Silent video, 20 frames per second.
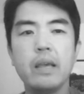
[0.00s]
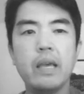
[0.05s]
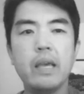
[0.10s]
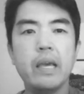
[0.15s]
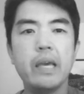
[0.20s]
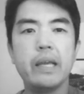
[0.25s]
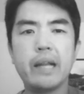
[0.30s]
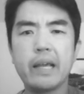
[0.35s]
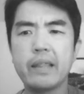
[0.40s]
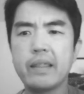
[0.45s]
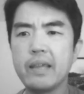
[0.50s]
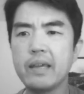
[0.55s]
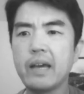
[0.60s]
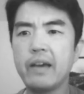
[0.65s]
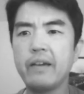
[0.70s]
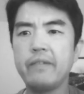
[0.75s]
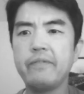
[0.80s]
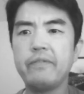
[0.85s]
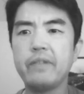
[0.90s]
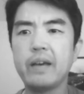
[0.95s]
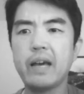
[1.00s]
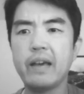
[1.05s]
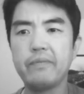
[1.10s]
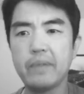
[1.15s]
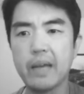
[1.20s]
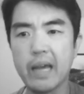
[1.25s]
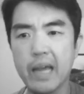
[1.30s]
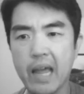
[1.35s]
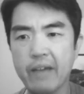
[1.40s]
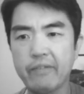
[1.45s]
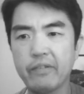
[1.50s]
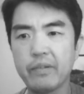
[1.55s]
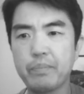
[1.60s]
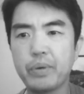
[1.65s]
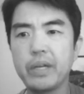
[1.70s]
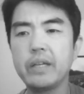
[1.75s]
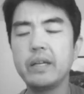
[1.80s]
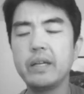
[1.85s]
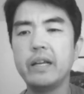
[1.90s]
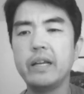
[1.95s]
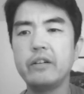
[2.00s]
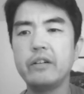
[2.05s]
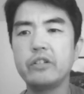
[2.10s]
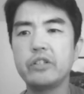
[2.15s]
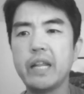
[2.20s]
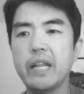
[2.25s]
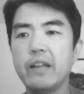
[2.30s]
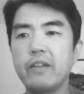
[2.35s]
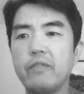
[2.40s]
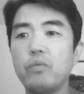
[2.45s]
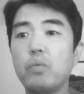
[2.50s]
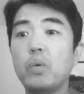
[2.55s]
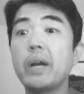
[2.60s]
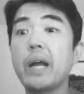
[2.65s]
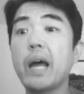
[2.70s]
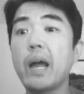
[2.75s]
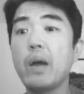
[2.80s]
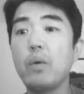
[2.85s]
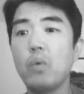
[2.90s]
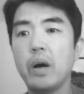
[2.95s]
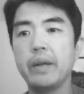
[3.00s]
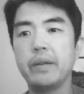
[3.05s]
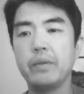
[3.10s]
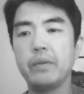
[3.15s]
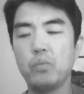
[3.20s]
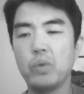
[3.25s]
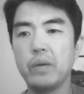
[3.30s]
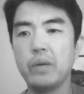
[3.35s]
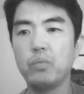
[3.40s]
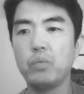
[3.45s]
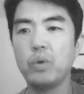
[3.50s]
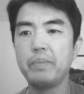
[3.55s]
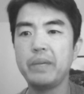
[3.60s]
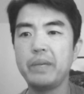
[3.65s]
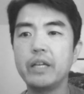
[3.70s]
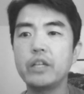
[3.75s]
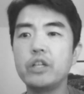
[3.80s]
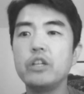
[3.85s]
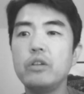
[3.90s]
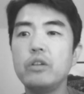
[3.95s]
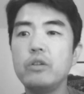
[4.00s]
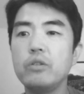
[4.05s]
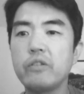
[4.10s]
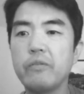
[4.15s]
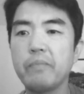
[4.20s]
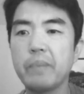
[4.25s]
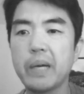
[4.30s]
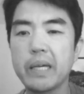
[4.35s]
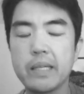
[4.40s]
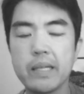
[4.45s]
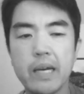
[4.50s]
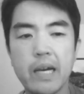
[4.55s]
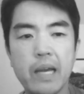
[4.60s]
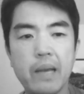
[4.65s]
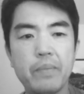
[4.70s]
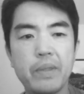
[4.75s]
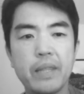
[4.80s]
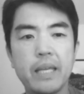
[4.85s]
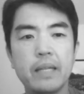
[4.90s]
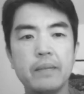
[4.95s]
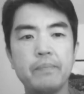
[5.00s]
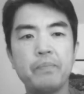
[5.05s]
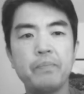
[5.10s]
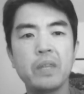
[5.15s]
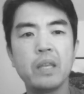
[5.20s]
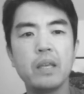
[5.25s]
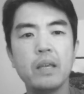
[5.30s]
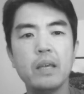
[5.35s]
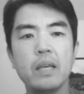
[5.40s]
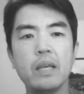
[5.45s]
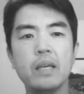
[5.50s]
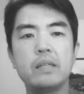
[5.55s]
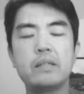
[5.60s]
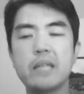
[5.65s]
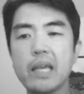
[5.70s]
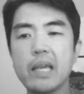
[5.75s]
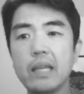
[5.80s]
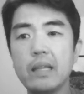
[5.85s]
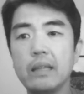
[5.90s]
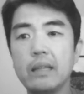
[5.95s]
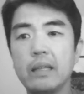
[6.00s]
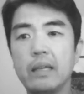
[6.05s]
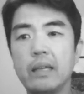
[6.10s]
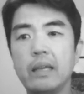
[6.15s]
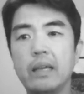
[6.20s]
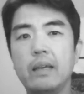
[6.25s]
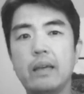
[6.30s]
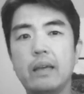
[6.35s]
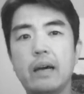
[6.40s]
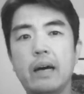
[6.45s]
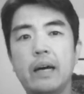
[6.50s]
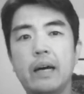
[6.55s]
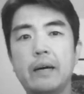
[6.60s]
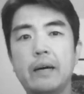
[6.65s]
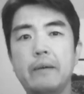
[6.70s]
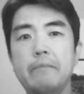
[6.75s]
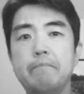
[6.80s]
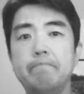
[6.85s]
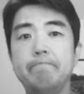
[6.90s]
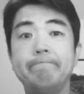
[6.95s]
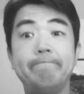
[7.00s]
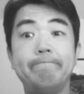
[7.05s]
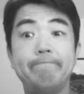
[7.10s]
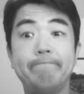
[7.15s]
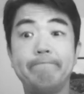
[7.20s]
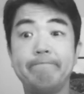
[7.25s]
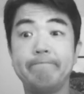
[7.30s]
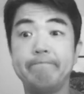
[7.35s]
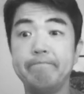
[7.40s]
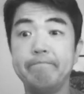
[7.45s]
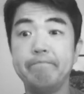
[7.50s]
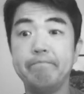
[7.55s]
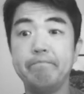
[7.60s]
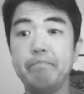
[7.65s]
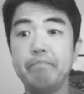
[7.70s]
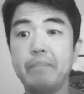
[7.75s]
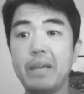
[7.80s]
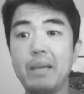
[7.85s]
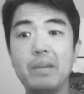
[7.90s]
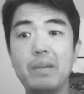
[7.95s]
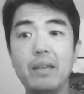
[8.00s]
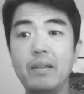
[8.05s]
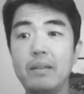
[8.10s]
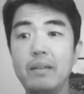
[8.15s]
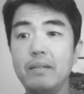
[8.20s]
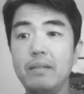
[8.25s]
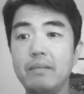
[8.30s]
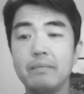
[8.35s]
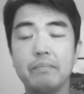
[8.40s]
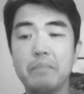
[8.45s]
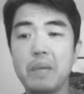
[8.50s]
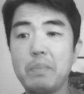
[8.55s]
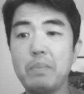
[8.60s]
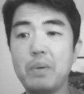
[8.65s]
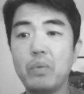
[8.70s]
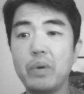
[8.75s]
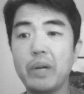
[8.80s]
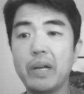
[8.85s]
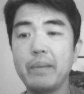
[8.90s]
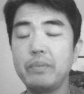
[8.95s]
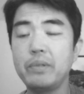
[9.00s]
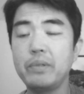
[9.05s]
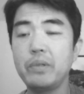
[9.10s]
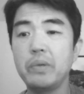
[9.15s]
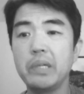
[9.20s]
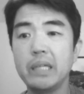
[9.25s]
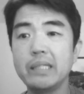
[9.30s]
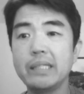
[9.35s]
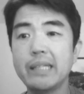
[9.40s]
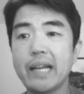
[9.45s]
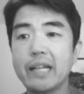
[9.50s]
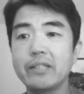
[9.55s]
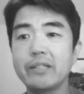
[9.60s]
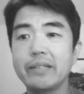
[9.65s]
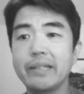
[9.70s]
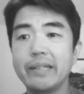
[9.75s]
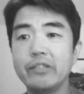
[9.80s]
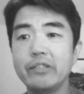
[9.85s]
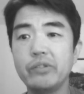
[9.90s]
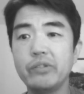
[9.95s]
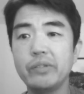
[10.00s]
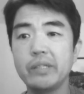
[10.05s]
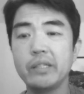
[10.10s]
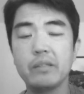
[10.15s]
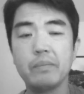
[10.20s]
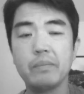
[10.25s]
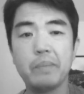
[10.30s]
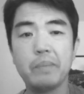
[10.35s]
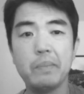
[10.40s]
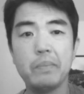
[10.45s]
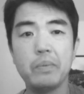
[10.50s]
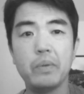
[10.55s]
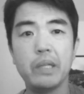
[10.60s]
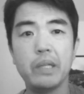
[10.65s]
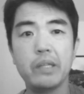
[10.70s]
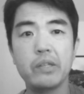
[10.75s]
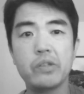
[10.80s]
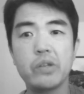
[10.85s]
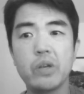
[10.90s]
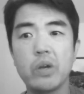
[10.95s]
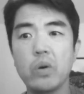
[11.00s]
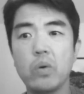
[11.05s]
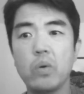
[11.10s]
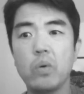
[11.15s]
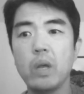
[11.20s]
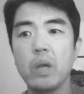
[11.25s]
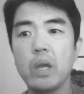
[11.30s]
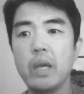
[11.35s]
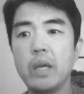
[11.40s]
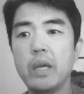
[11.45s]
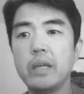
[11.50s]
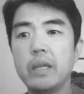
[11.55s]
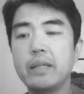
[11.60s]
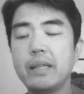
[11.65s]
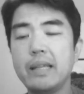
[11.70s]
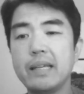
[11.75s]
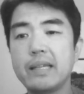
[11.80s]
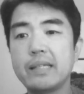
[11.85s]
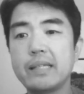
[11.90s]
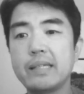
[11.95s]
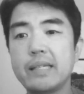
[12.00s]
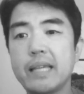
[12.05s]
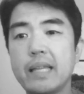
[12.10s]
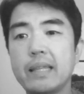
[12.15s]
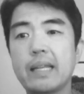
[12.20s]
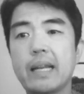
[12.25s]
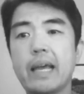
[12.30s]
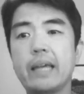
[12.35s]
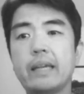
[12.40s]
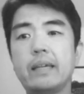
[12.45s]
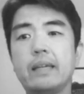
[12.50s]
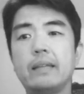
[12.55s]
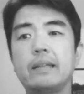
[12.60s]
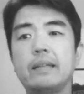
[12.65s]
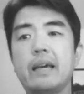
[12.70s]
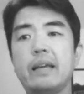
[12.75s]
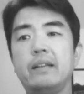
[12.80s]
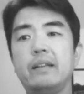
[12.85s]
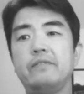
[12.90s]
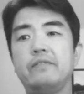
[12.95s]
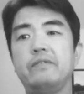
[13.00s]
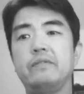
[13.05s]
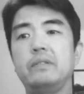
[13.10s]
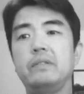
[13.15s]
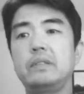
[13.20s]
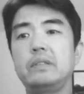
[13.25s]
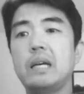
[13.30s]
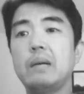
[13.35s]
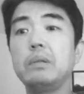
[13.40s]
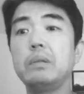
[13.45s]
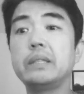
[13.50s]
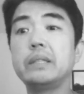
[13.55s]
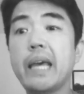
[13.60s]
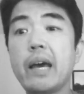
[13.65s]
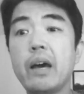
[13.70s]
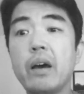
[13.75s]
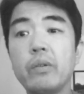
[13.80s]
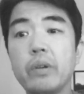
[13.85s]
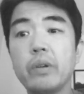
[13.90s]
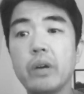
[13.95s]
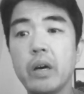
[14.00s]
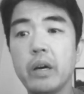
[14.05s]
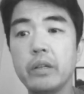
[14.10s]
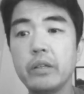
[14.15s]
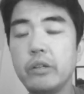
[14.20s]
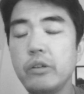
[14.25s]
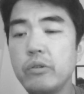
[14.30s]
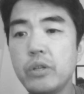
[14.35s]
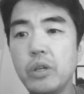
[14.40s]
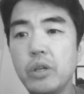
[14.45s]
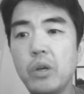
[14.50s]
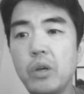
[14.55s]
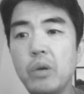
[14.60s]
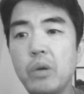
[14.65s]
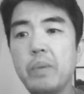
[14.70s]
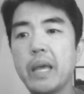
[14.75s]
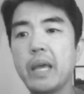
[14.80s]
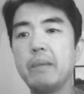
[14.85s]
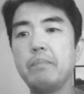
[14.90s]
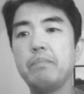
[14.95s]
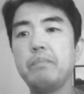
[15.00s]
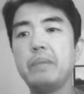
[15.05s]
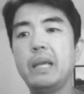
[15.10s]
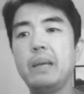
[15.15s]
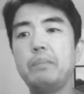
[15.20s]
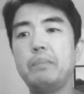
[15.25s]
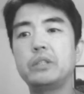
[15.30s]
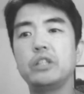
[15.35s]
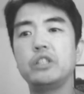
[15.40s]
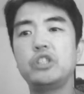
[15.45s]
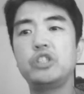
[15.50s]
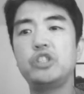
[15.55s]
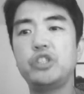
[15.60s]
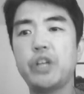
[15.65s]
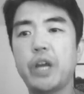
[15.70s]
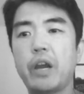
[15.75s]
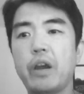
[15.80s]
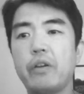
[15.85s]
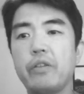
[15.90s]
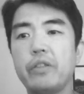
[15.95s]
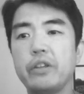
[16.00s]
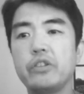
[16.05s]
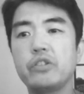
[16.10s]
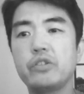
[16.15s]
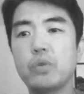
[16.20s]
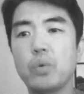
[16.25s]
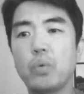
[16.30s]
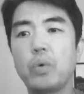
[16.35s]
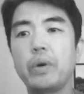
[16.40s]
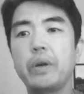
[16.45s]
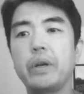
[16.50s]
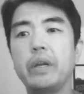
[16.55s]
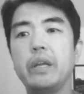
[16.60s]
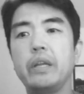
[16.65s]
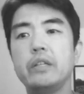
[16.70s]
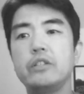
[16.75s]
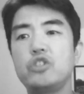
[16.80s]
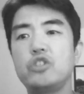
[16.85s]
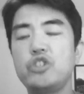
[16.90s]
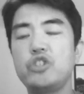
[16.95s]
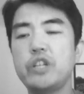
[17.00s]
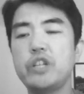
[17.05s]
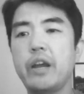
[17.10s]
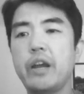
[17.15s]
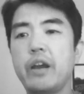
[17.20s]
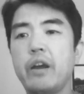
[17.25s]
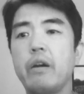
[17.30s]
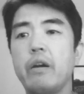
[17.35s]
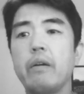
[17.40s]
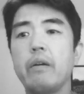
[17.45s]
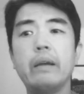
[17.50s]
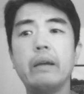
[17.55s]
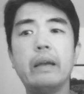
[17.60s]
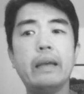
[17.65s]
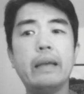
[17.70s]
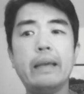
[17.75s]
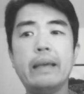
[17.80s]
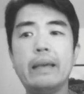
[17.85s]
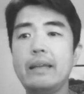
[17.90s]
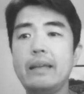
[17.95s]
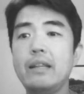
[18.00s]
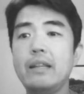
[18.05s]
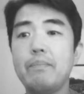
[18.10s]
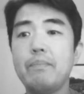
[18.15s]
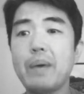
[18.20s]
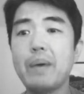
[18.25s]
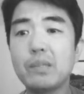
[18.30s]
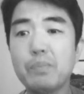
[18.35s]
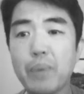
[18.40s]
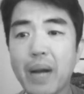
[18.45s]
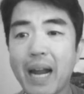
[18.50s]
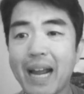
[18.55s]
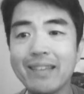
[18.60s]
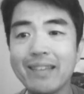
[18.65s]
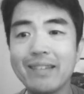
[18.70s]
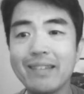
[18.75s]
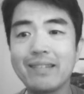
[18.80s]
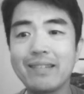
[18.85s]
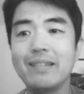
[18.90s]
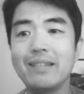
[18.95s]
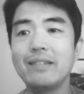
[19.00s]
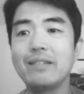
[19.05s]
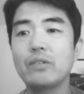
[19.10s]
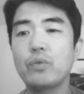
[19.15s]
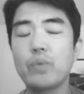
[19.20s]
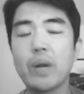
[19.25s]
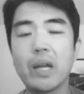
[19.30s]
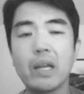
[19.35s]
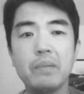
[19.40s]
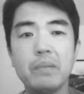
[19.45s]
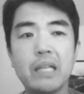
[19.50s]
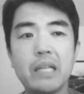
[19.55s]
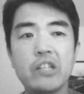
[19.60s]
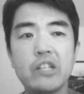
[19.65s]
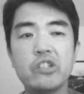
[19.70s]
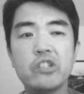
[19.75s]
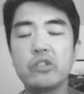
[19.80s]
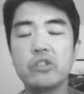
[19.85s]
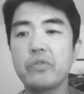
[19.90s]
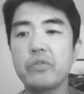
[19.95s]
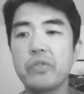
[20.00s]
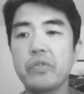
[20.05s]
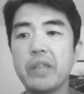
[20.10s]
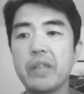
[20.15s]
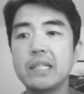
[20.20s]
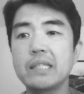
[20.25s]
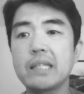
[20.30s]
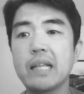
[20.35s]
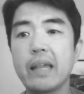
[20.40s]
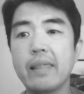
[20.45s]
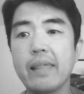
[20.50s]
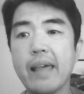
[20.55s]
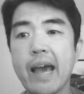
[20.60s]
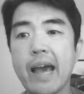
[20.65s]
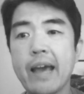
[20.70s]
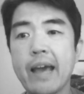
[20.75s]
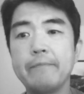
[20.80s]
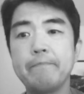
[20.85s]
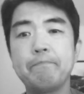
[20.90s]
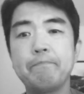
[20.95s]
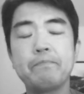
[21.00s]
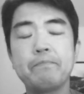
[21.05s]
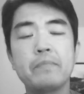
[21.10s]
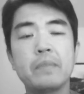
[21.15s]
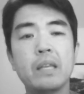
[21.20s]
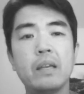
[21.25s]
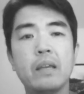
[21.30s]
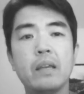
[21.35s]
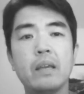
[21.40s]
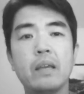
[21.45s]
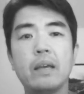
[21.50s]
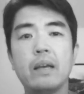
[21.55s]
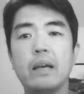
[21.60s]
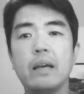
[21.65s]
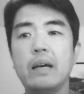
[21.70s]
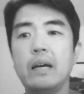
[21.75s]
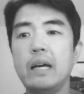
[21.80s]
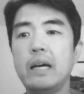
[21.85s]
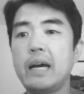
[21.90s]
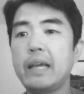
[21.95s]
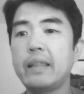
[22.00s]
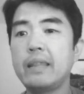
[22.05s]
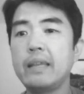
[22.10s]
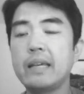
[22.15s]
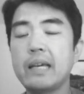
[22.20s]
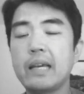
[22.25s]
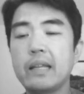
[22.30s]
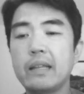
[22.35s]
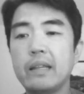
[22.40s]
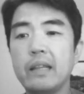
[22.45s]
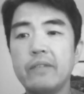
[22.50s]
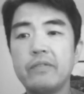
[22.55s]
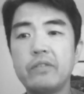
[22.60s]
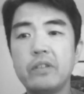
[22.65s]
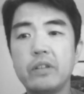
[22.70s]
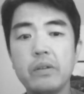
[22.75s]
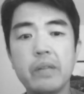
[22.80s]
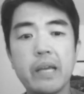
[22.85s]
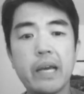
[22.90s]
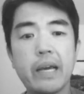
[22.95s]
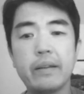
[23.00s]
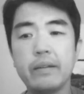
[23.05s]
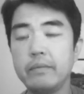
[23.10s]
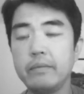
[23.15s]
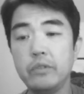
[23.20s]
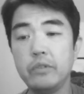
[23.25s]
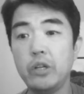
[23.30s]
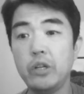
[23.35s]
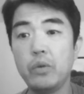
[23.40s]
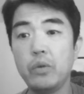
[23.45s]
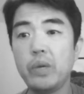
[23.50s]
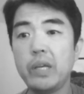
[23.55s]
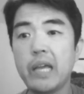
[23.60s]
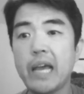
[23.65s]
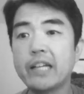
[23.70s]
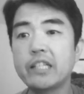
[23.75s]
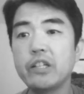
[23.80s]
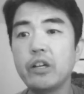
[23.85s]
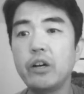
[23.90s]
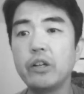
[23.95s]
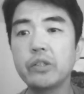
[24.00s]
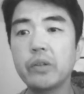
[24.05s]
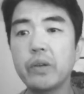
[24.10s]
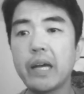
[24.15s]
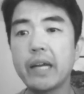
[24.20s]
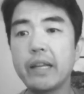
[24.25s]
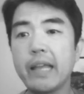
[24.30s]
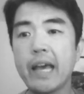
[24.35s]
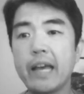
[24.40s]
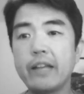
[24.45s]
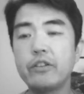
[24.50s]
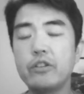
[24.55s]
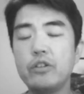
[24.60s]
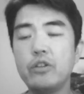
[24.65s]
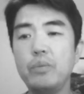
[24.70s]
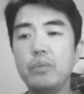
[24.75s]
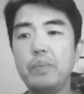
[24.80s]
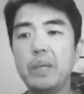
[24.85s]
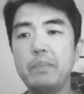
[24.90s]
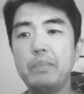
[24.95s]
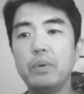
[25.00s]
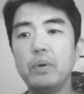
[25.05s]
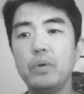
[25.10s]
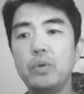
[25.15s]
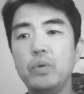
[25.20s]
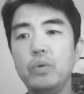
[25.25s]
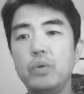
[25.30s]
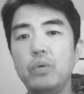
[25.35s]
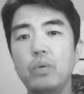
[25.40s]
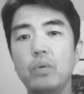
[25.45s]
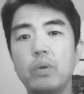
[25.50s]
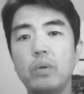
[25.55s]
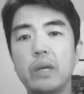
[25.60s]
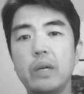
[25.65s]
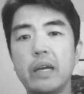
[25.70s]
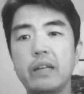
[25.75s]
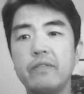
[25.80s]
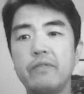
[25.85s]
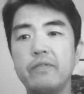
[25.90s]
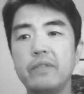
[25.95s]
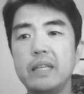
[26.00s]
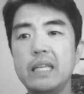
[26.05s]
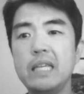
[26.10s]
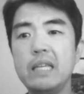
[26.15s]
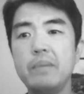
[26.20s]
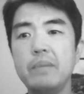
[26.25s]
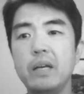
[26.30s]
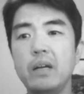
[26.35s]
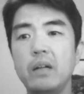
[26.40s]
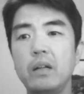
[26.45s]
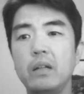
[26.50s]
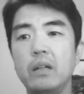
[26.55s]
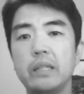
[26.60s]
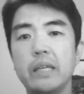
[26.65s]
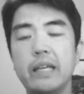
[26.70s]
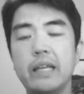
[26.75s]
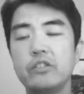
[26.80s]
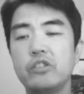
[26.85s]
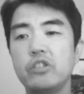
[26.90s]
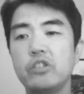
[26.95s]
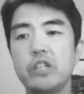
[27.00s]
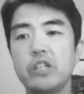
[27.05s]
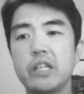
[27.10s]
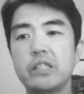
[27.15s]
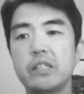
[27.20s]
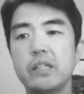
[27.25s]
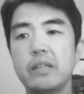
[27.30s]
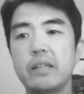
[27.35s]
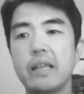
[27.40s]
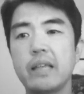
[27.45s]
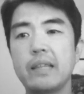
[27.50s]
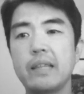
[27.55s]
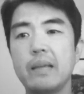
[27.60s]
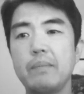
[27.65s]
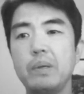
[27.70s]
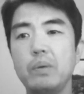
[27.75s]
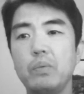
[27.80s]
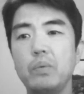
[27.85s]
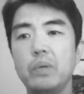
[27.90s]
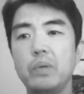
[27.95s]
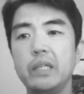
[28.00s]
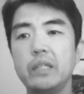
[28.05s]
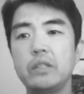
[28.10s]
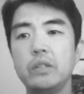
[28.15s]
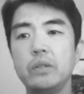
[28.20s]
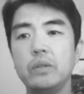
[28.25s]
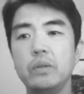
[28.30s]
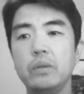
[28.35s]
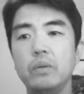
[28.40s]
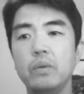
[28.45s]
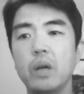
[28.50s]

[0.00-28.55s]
And I think I have a pretty good understanding of what I want, what would good use of my time. And then secondly, maybe what I'm doing is actually interesting to people. And so to the extent that I can kind of double down on YouTube and be able to share the story and share any best practices or recommendations or things like that, I think I'd love to do that. And, we actually also had two people who kind of emailed and suggested that they'd be willing to